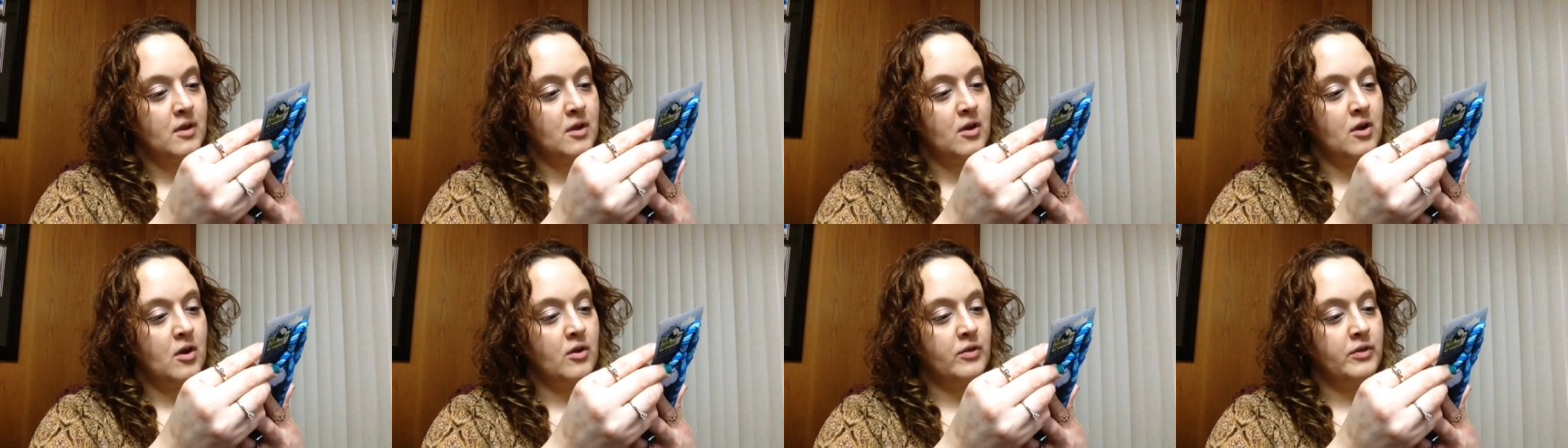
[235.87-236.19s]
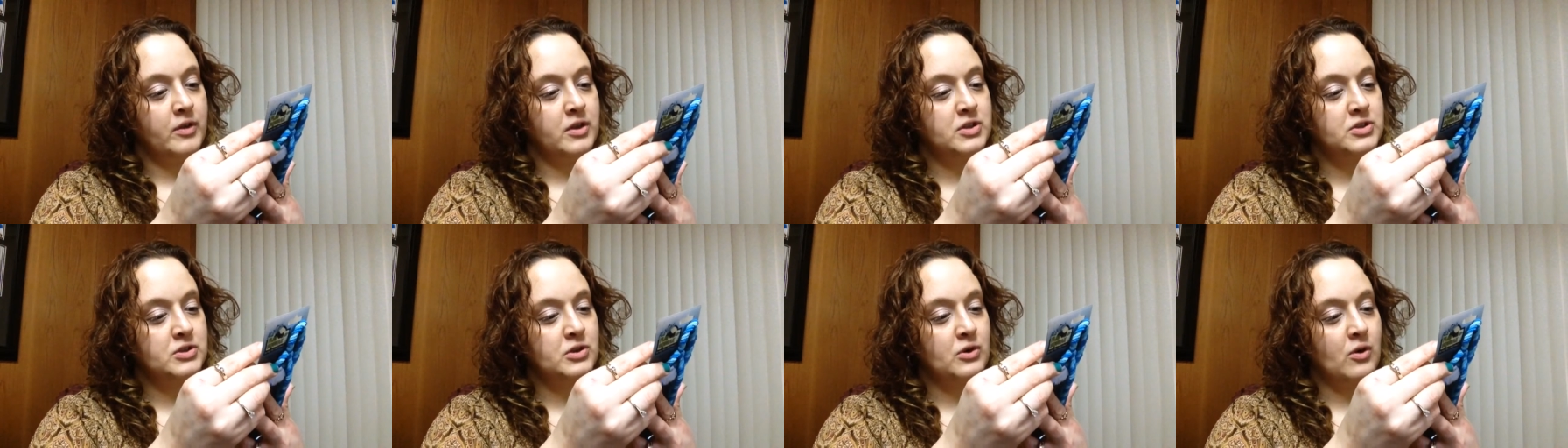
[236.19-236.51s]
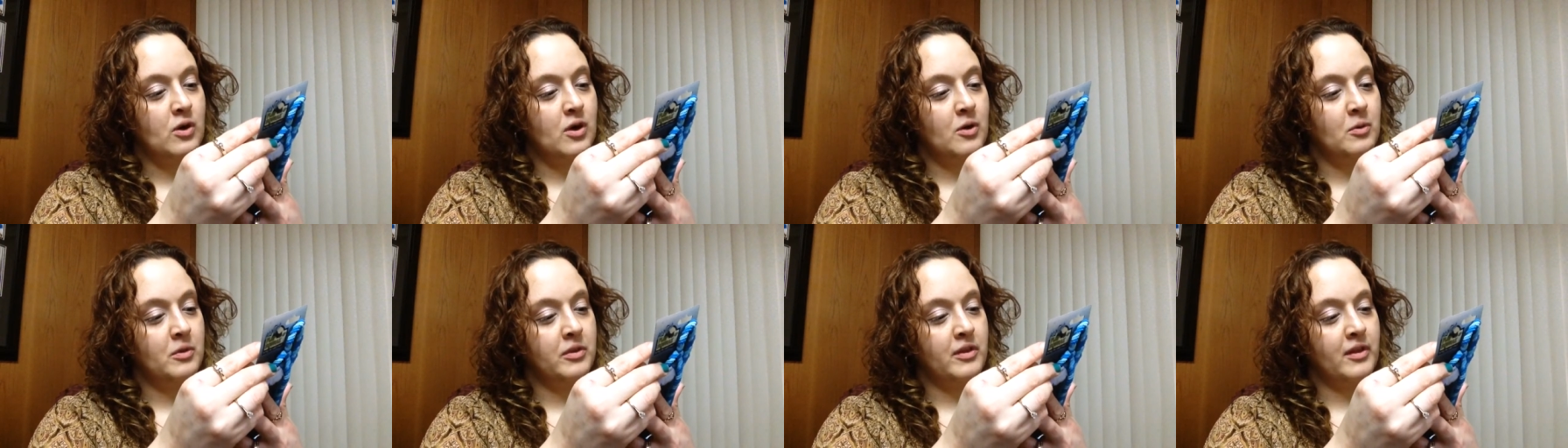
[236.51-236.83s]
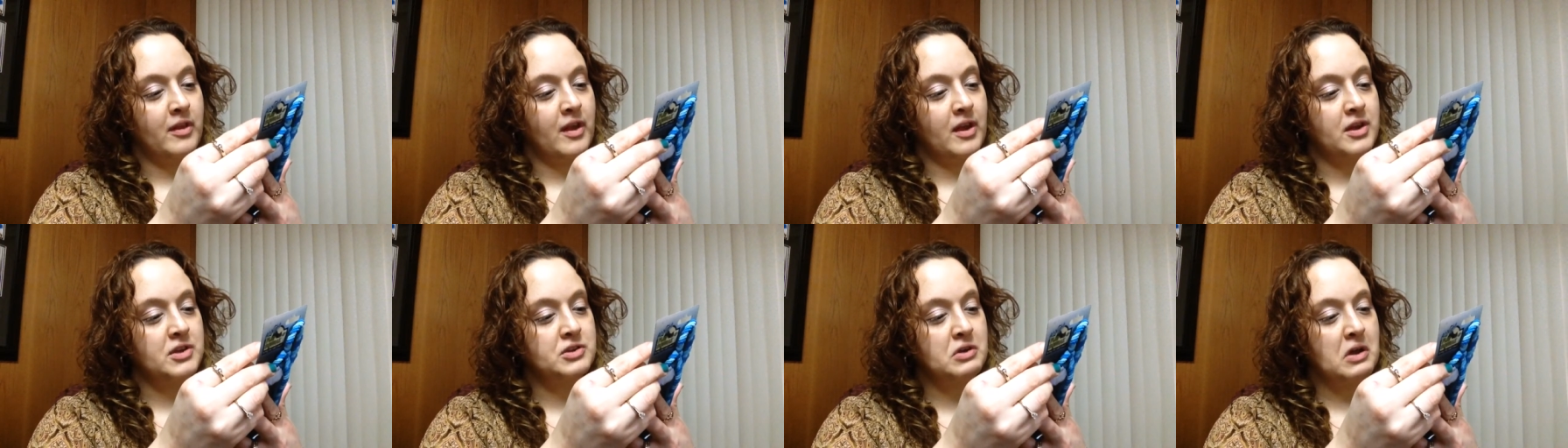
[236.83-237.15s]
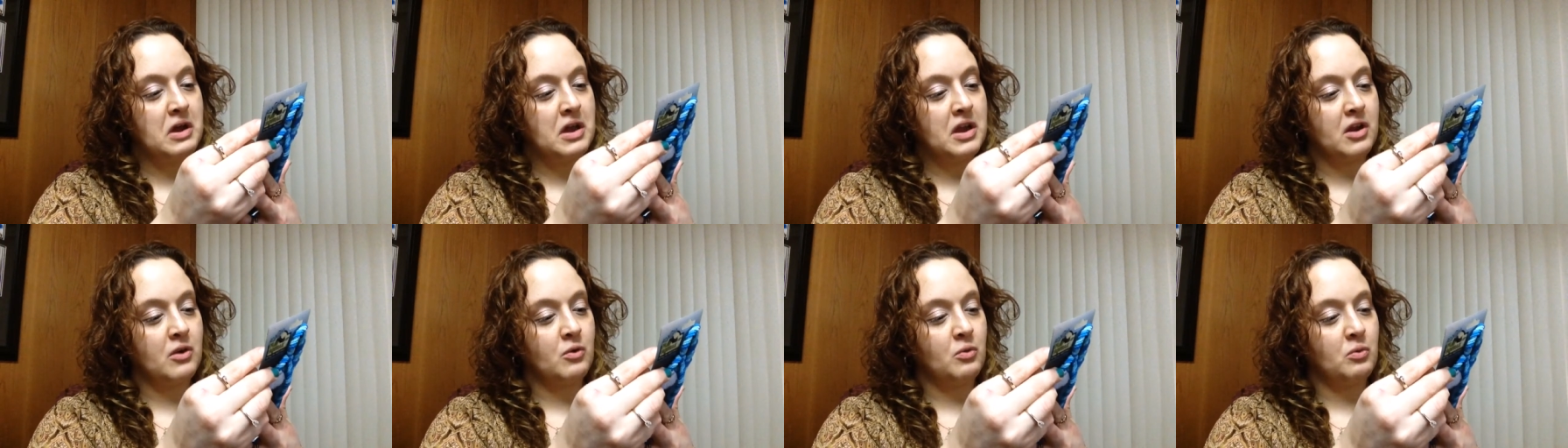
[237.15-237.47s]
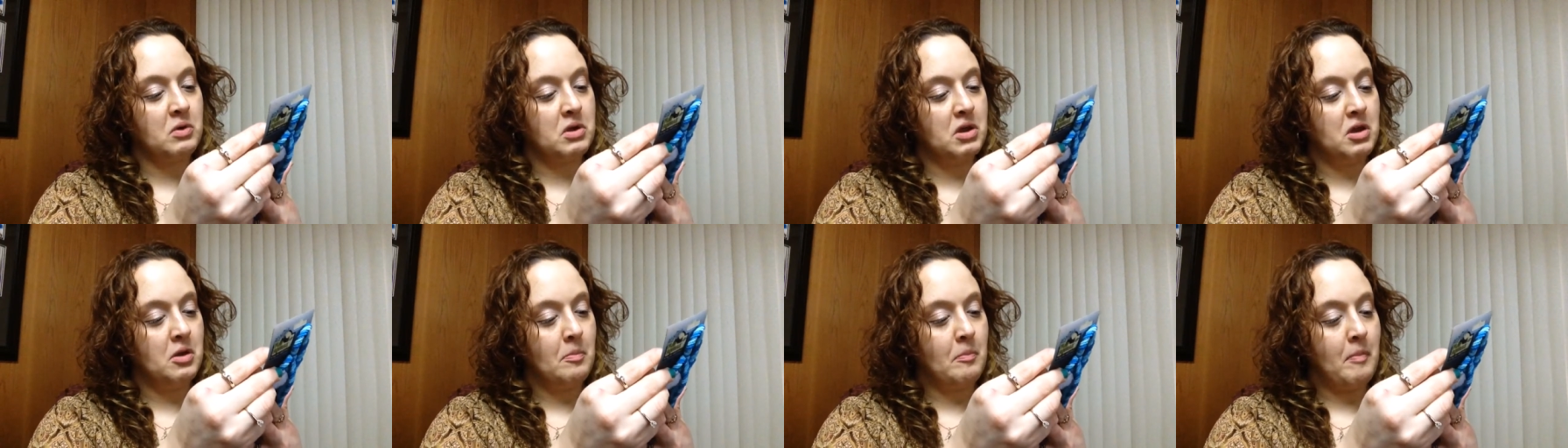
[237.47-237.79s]
Only toy with electronic
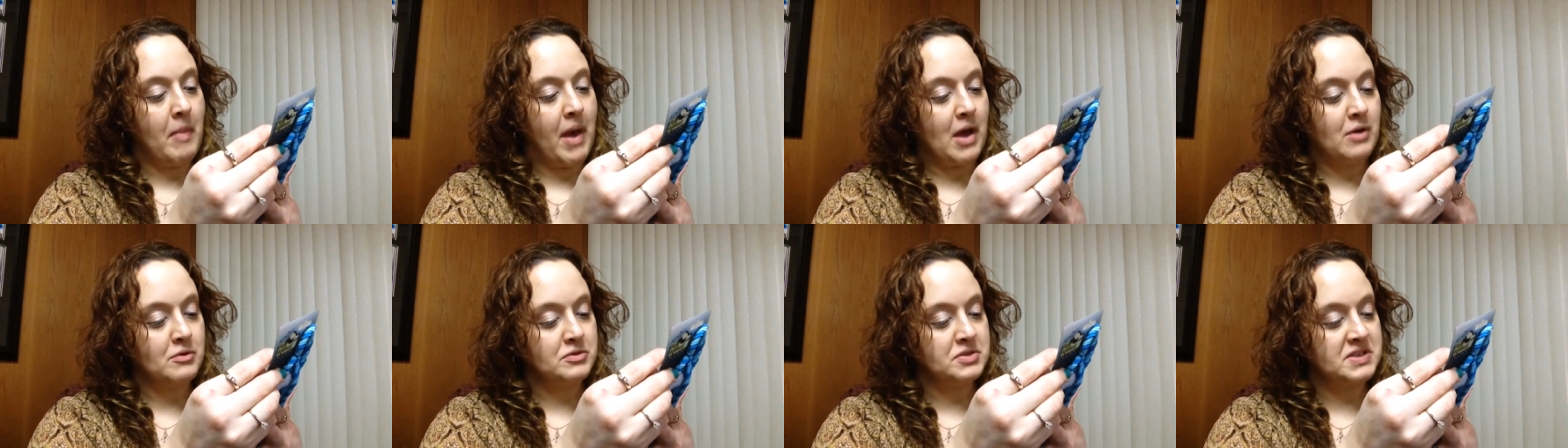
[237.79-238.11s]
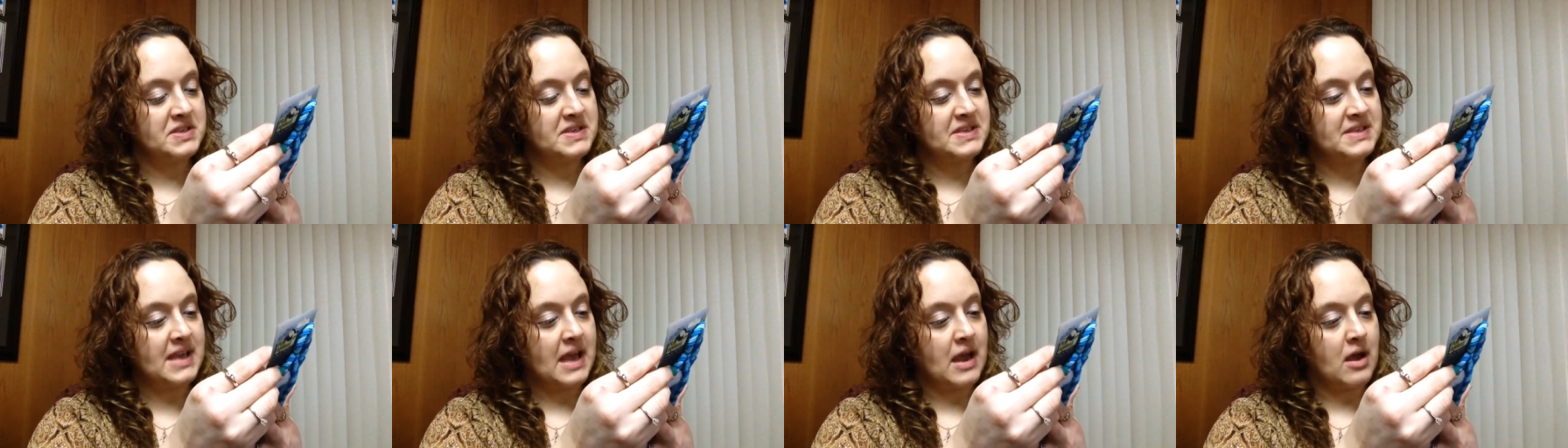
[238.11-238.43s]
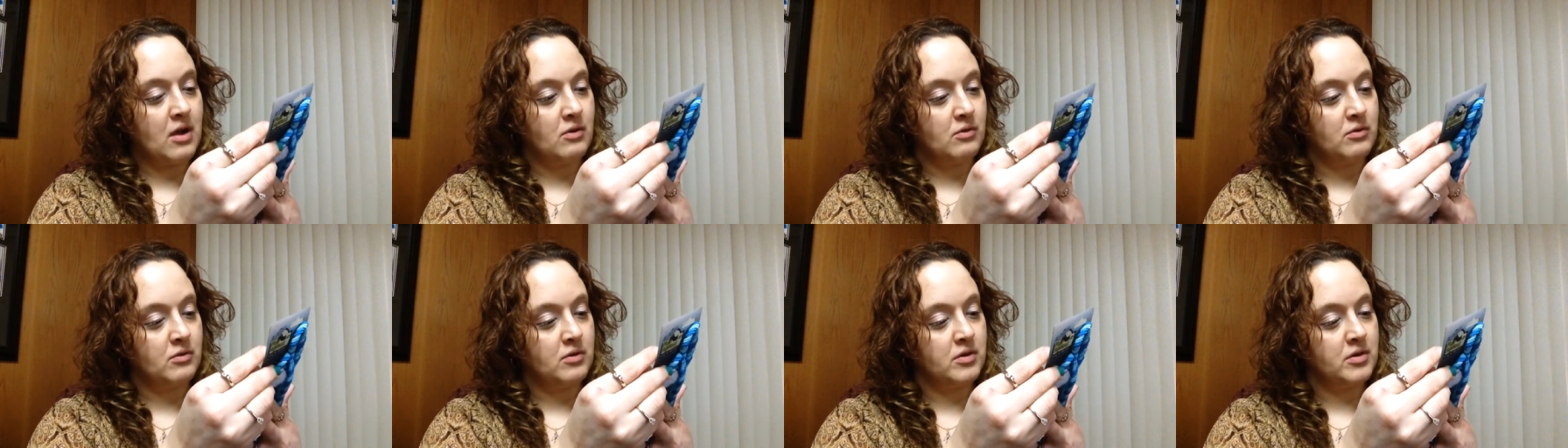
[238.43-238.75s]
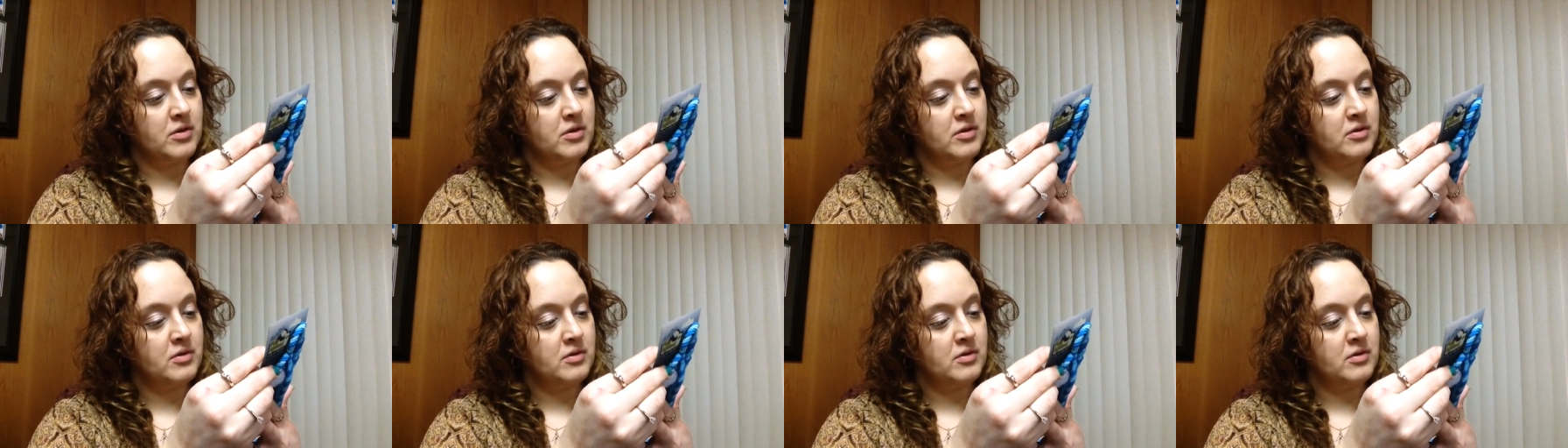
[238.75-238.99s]
real mouse sound